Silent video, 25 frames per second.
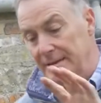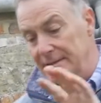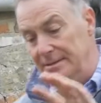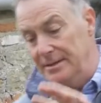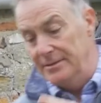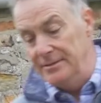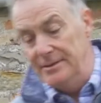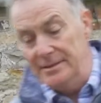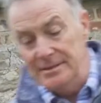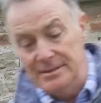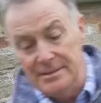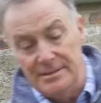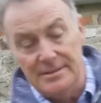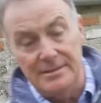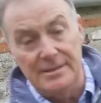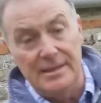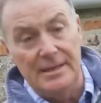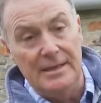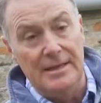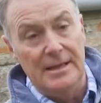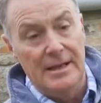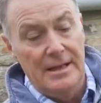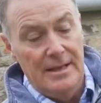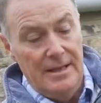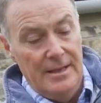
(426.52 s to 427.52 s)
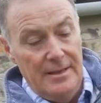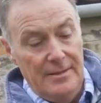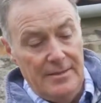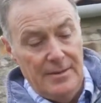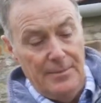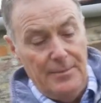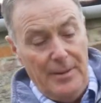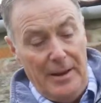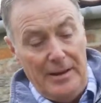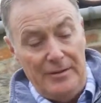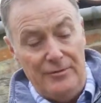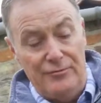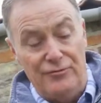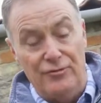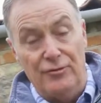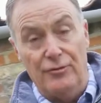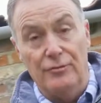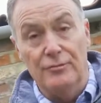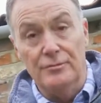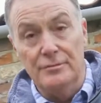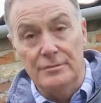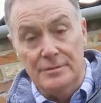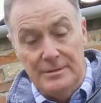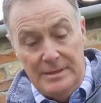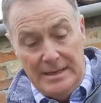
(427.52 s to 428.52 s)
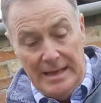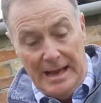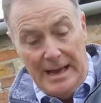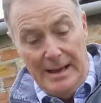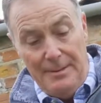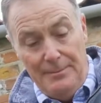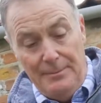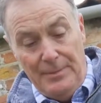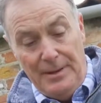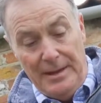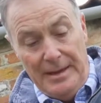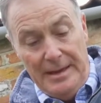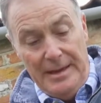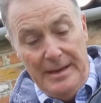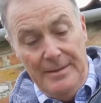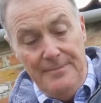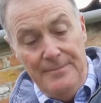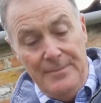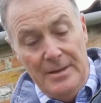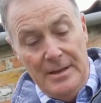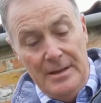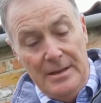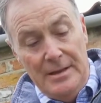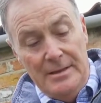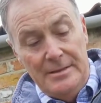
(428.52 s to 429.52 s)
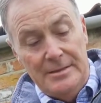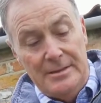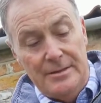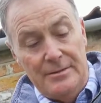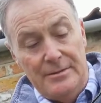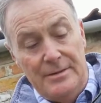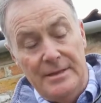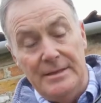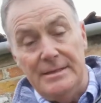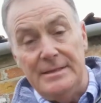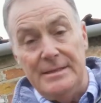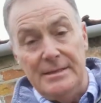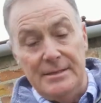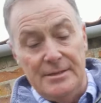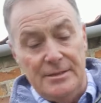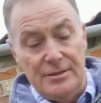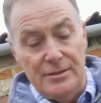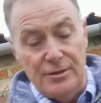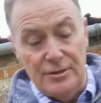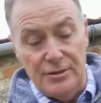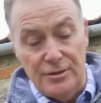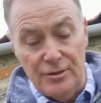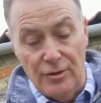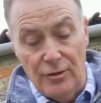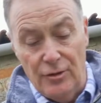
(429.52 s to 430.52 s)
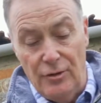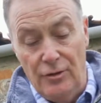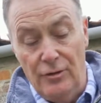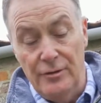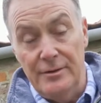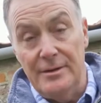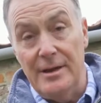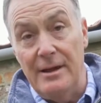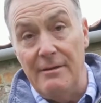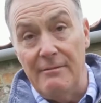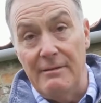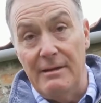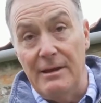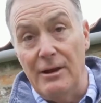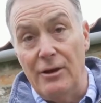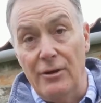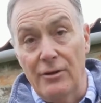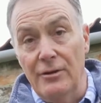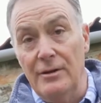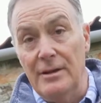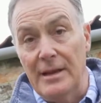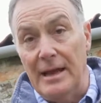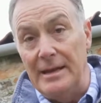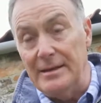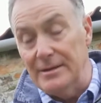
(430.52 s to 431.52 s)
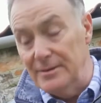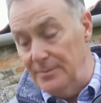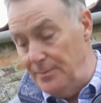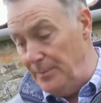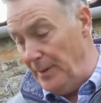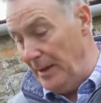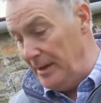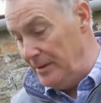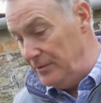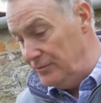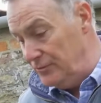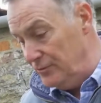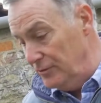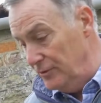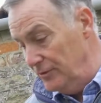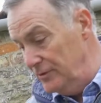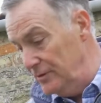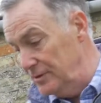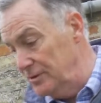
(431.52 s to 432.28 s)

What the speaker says: So this is the petrol cap here. So this is just ordinary unleaded petrol that